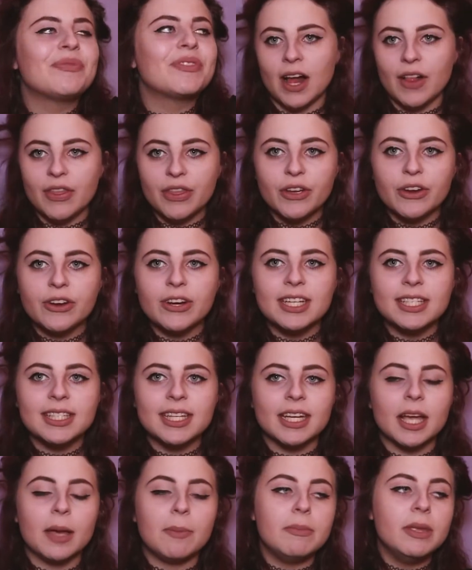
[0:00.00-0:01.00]
and there is
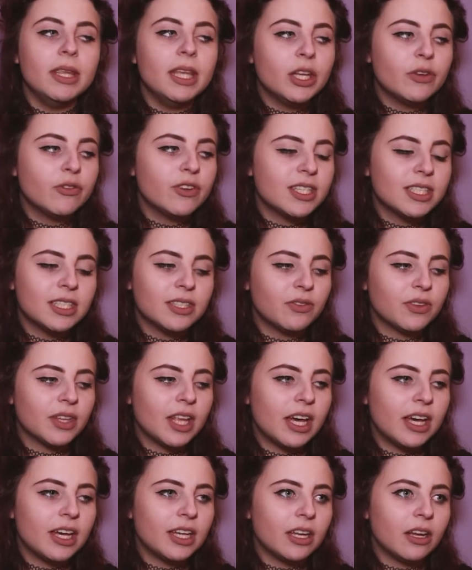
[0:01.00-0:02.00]
like a million reasons for
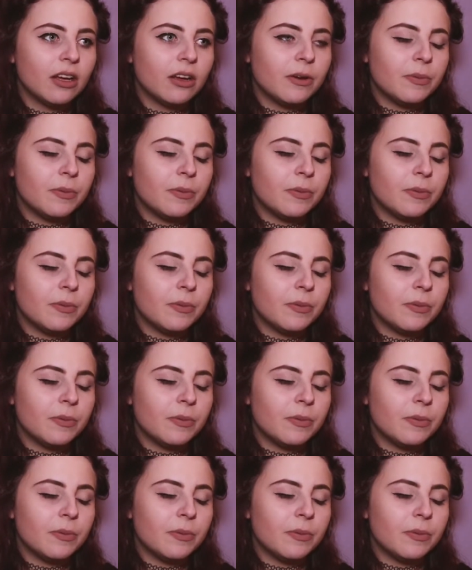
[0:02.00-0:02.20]
that.